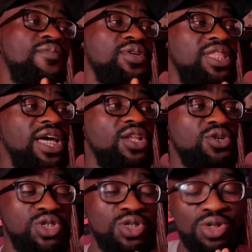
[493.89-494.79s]
but that
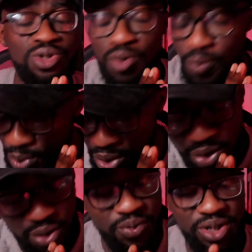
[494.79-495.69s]
looks super
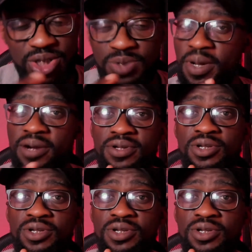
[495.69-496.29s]
cool with the spiral,